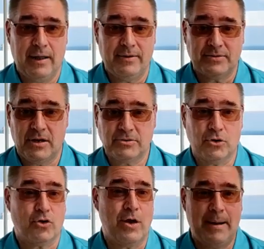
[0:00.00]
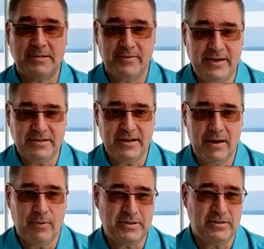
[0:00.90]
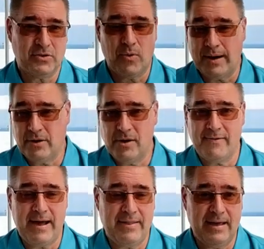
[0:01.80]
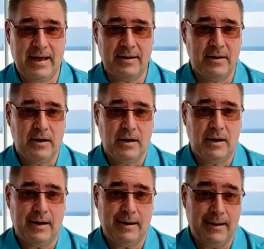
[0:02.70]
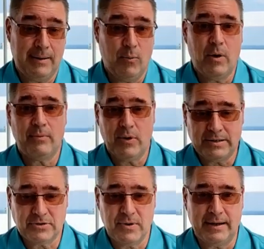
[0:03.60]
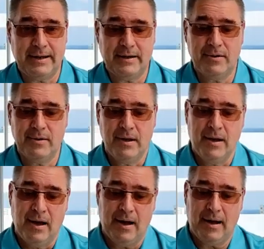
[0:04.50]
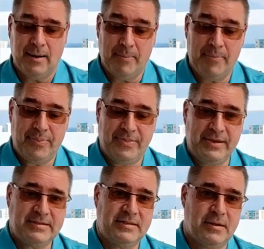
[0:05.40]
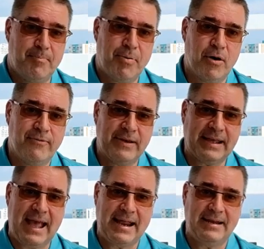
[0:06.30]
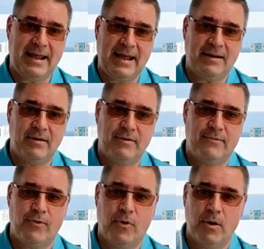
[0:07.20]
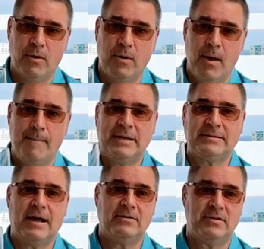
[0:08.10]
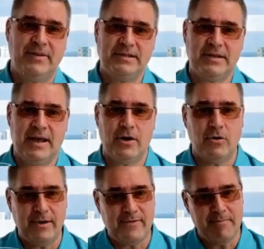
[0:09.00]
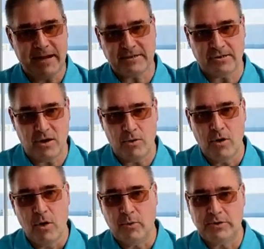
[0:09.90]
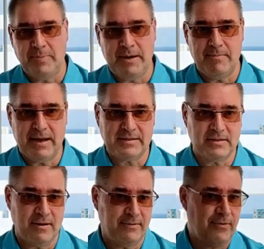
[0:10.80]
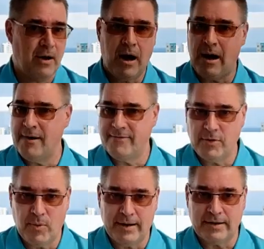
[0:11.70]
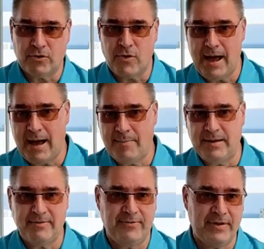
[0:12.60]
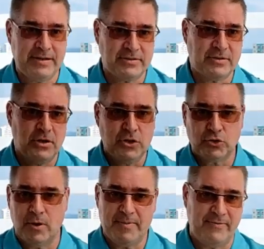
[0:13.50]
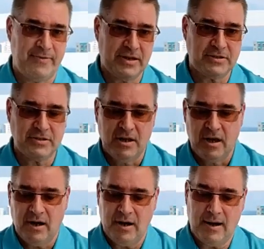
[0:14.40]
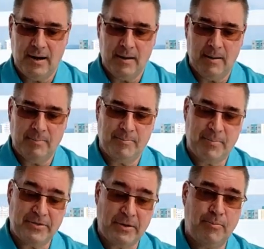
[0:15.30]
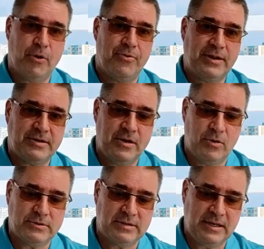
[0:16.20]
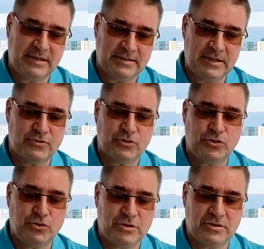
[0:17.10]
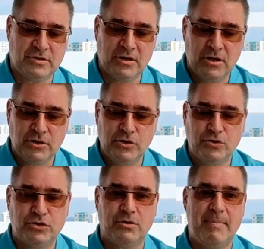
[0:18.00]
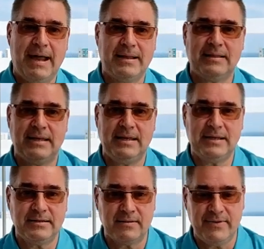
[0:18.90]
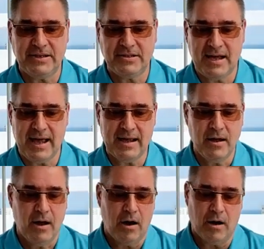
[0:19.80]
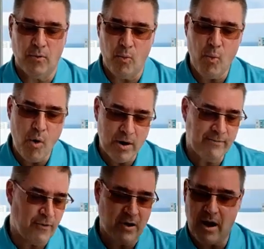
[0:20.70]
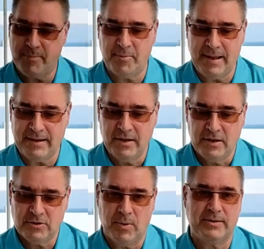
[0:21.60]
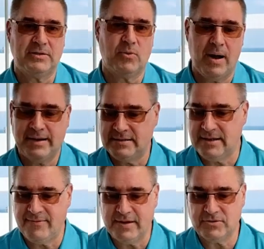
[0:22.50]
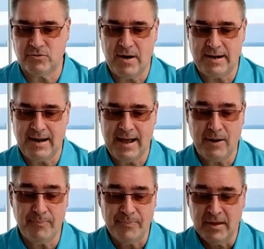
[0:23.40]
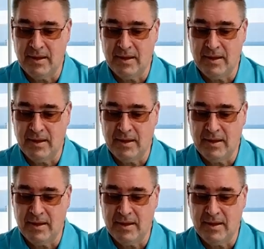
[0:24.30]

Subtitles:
There's also crab ceviche, which is quite good. I've had that in one restaurant here. This is a perfect candidate for pescado ceviche or even mixto, which would be a mix of however you want it, crab and fish, shrimp and fish. But the important thing to know is the citrus juices used to make the ceviche are a wonderful complement to what this wine is giving us right now.